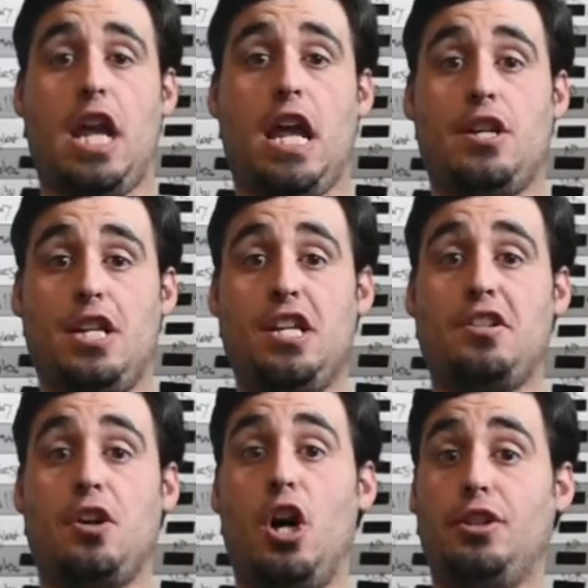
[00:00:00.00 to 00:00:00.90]
Andy
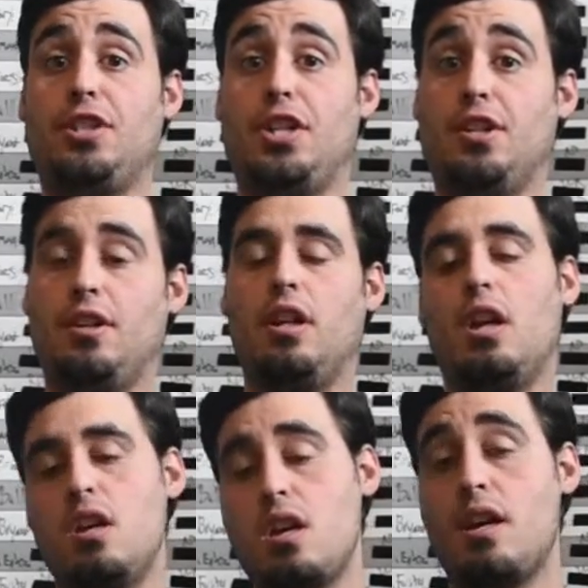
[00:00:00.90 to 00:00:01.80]
Dalton.
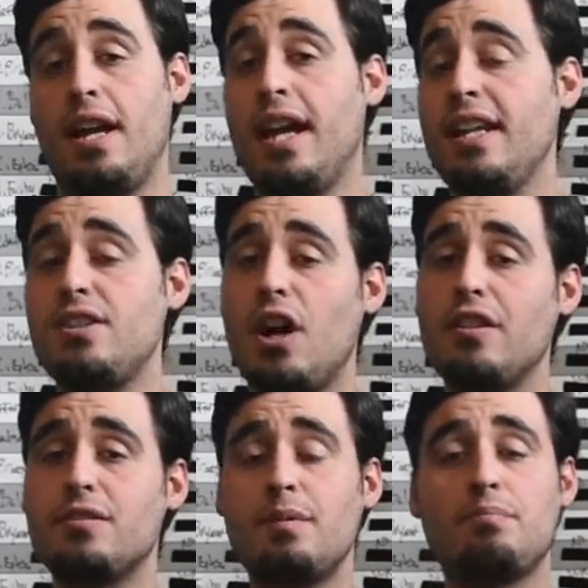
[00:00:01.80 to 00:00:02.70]
Andy
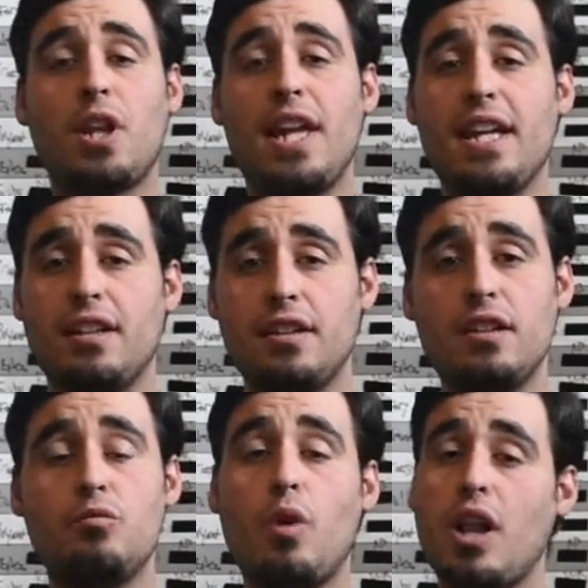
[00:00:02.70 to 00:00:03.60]
Dalton's been playing
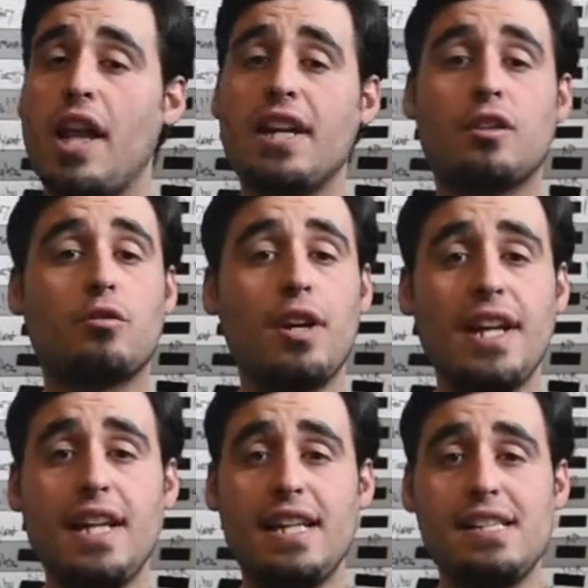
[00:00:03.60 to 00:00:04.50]
good. While I
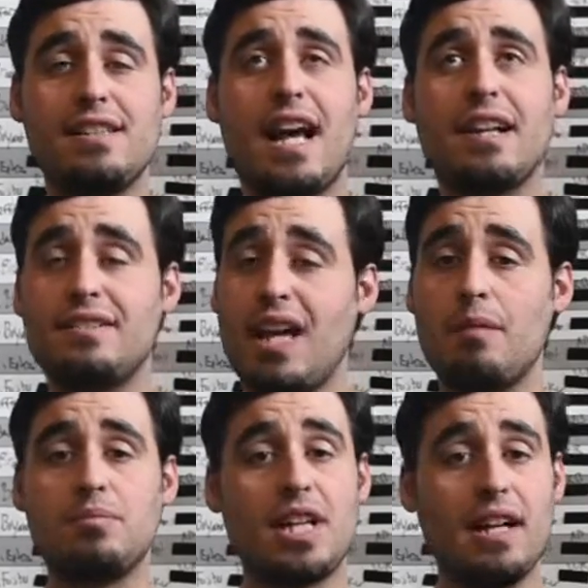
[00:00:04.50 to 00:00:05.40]
agree he's not a
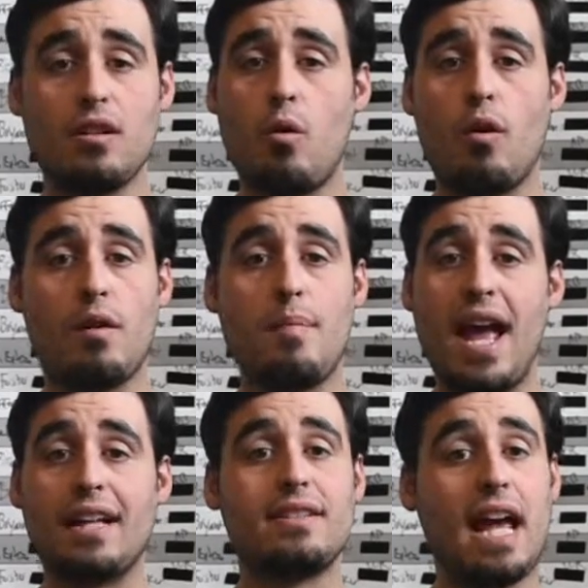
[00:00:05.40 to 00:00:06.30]
top 10
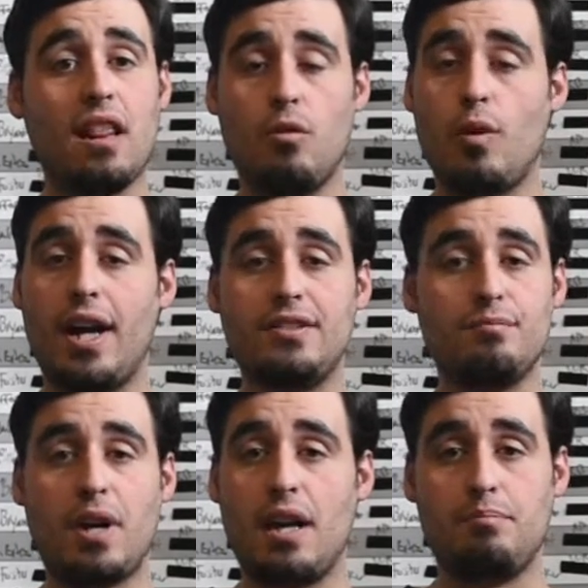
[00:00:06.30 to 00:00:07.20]
quarterback talent-wise,
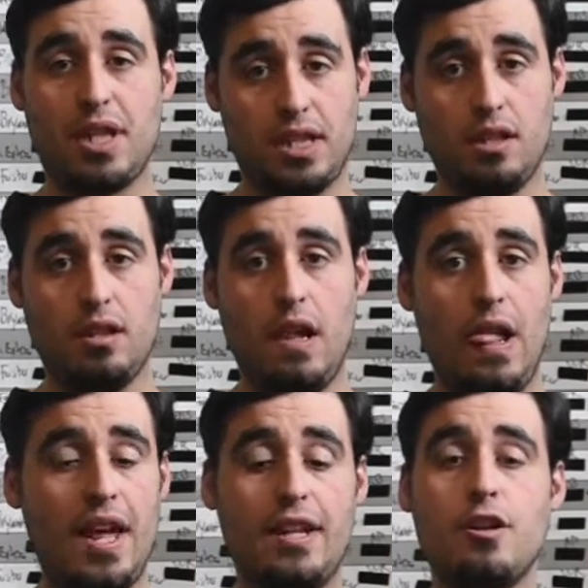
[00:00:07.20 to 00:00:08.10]
in my opinion.
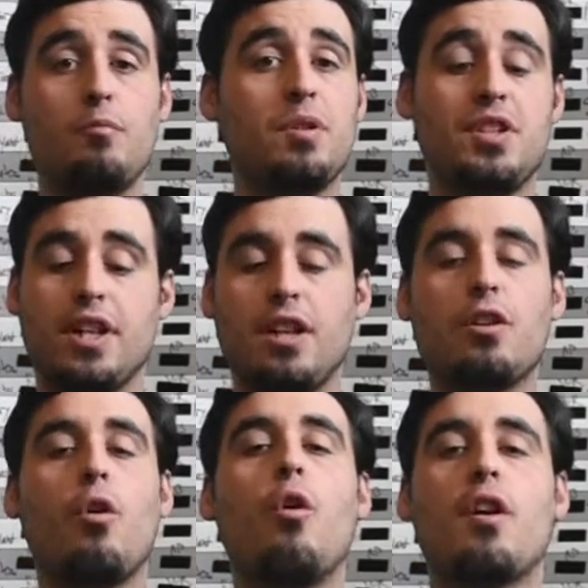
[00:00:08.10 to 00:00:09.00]
In no
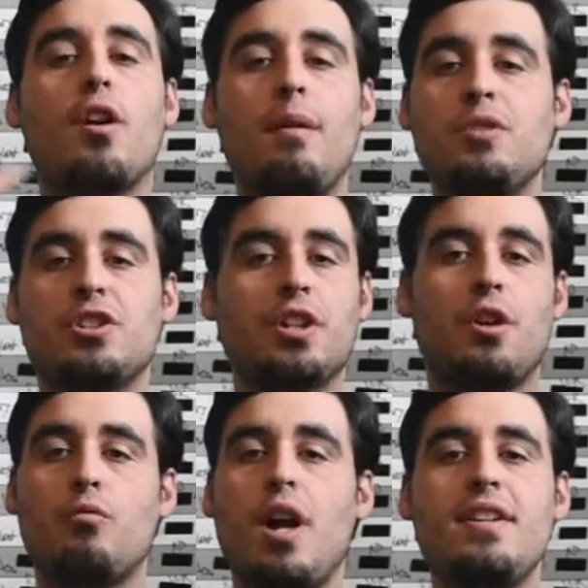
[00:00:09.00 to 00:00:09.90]
particular order, I'm just going
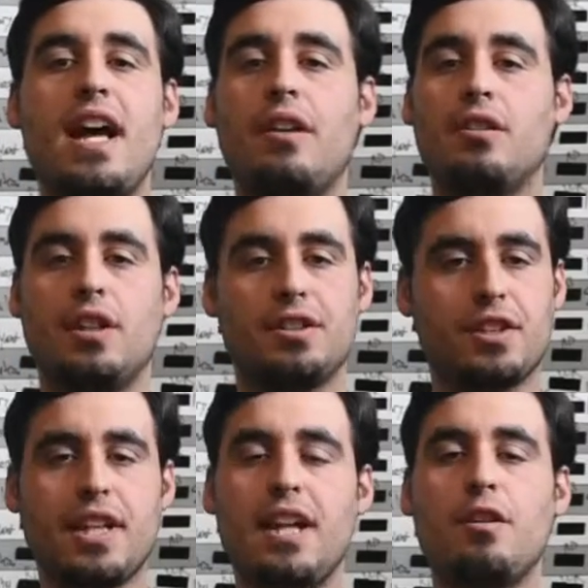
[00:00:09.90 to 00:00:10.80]
to run down the list.
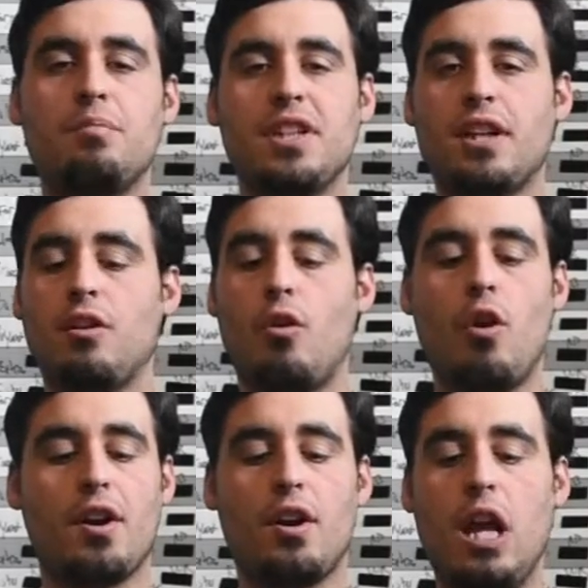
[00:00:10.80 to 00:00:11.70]
Again, no particular
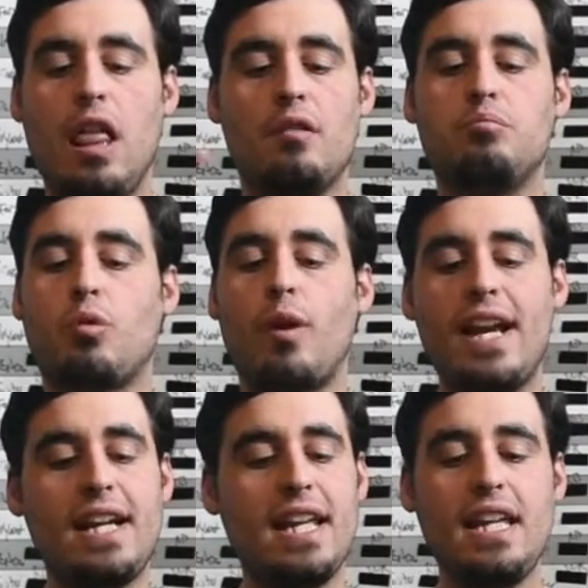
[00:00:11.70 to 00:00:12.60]
order.
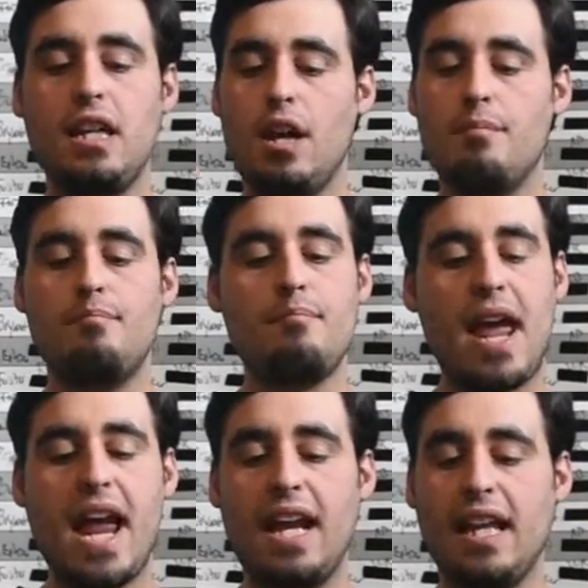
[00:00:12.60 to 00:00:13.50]
Brady,
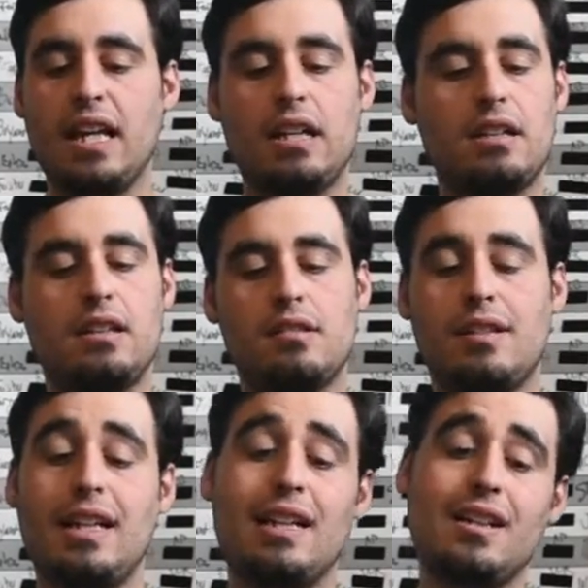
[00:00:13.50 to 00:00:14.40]
Manning.
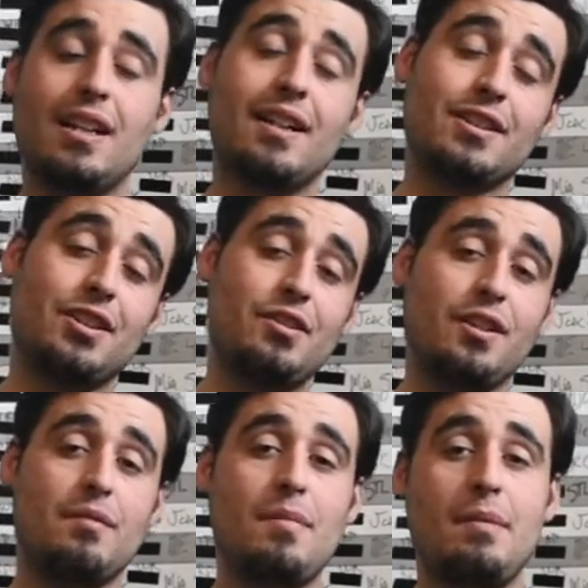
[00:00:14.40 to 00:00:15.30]
Well, actually, you
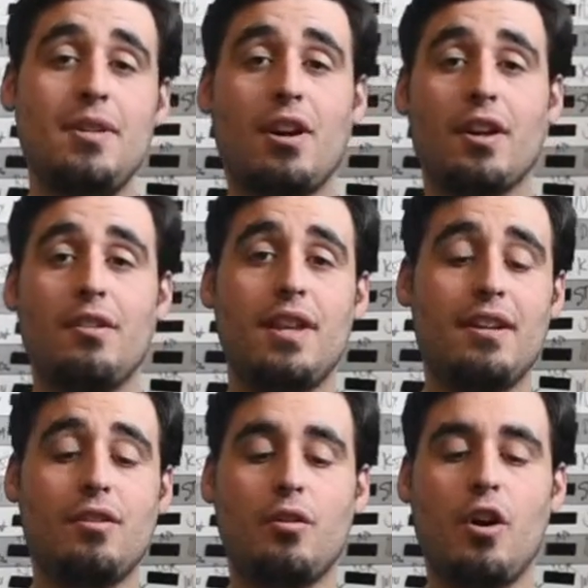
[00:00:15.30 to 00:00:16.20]
can maybe argue
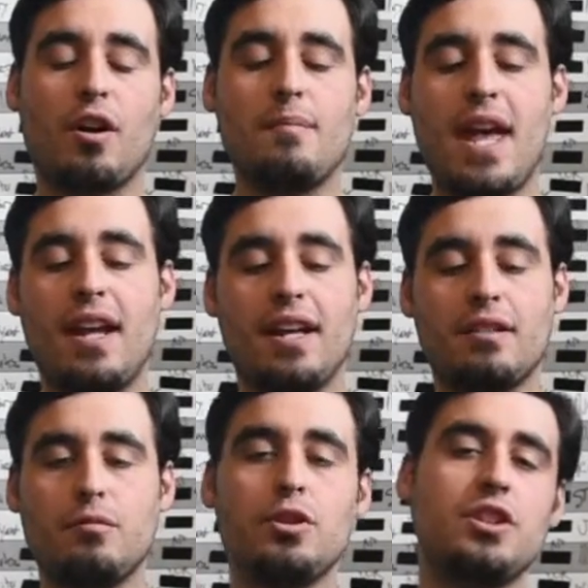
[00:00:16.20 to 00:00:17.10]
that no longer Manning.
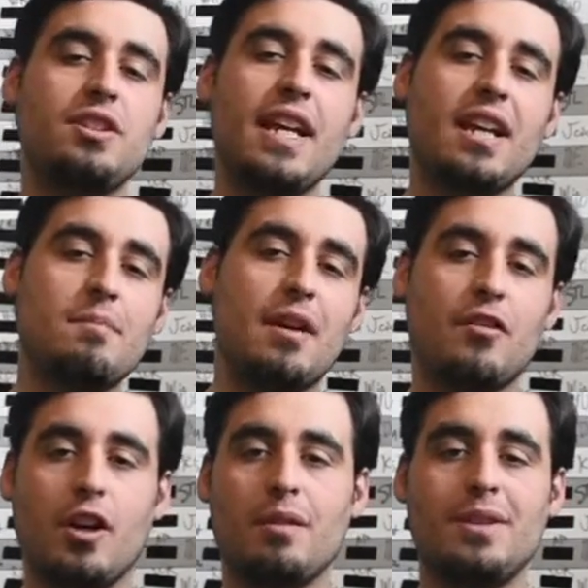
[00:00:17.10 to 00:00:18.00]
We'll just take him out
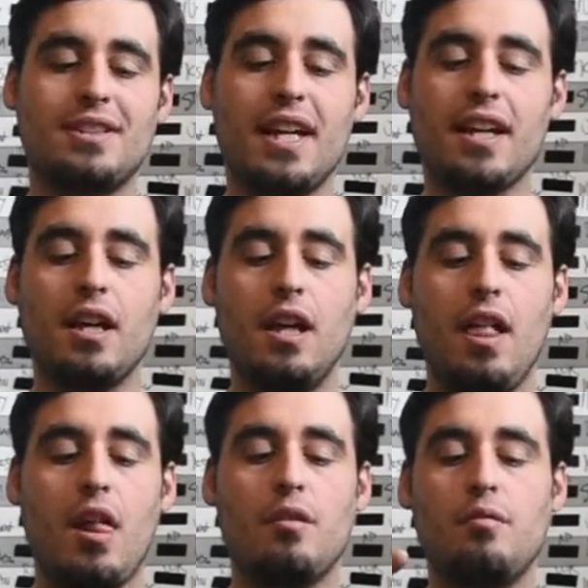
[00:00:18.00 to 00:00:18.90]
for argument's sake.
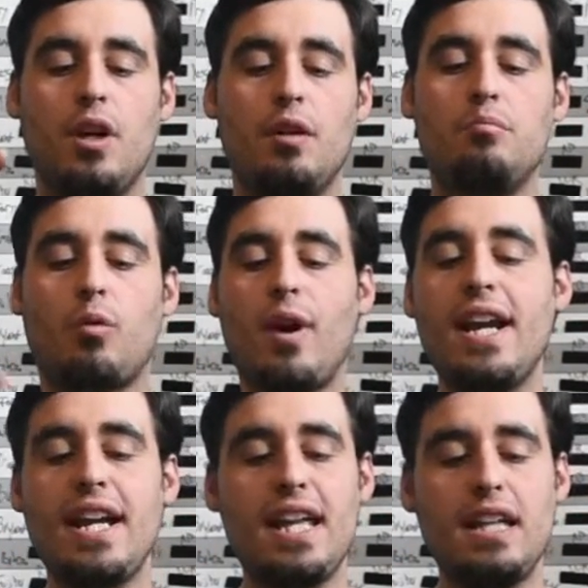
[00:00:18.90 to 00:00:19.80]

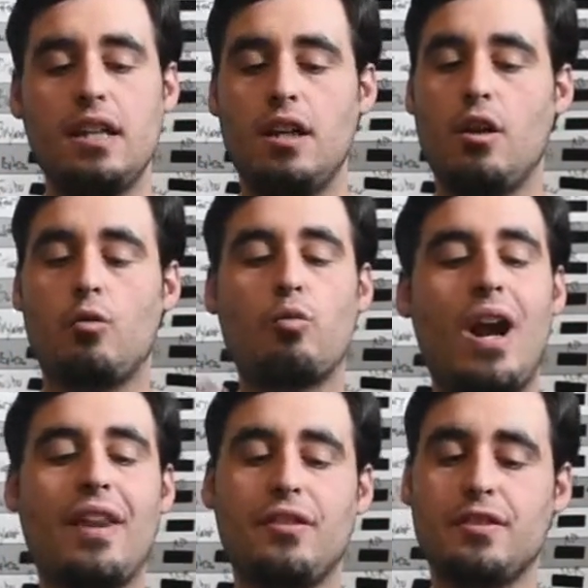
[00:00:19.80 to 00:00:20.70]
Brady,
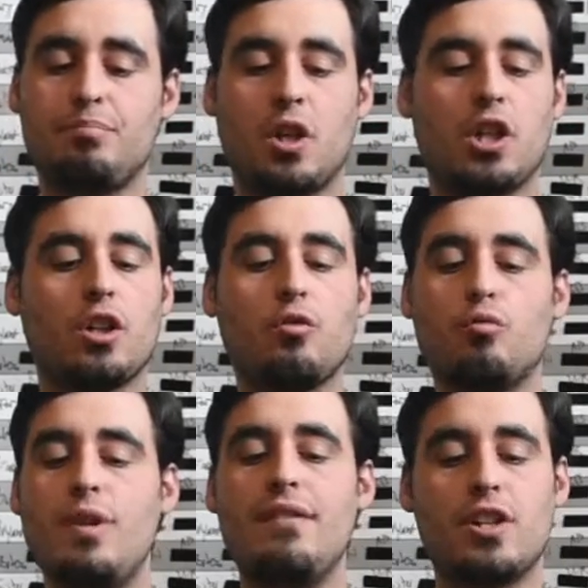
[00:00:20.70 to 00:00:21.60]

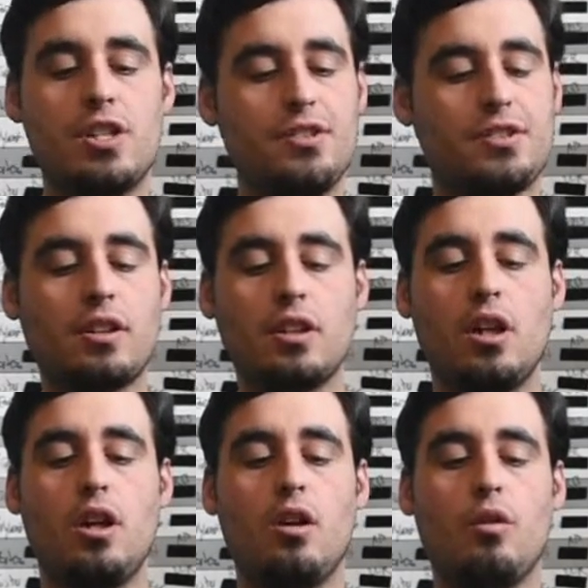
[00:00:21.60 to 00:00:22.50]
Roethlisberger, Rivers,
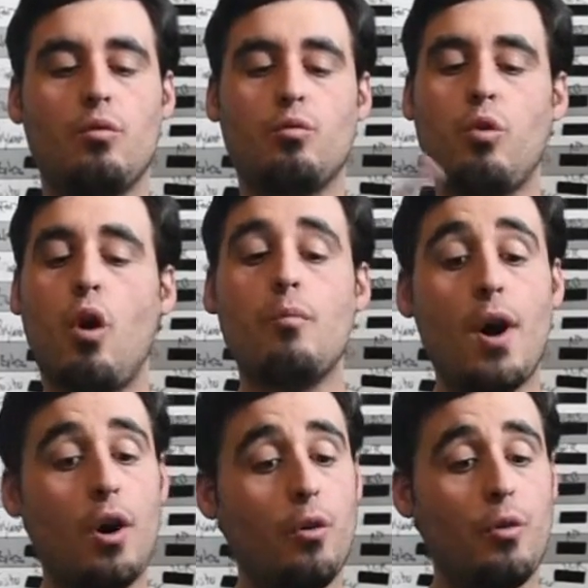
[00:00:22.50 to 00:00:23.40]

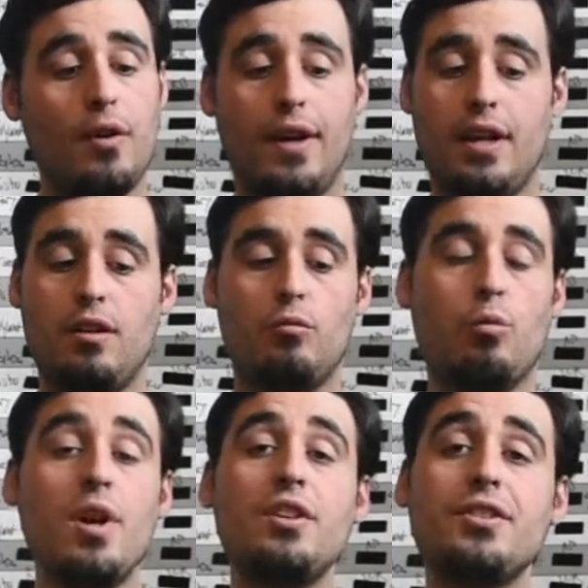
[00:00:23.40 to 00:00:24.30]
Romo,
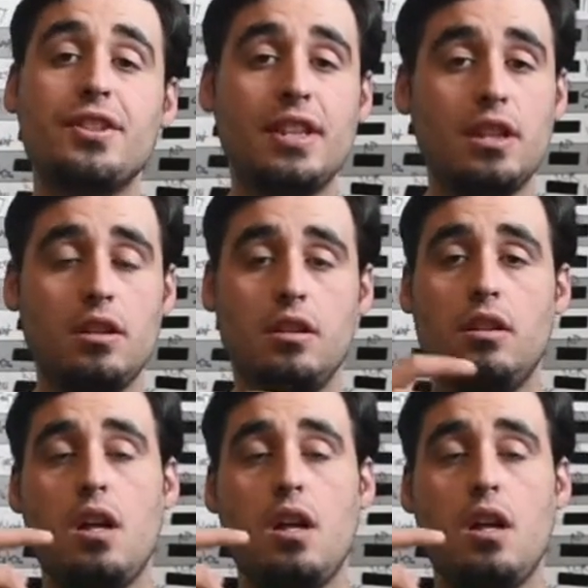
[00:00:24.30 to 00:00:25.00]
Wilson.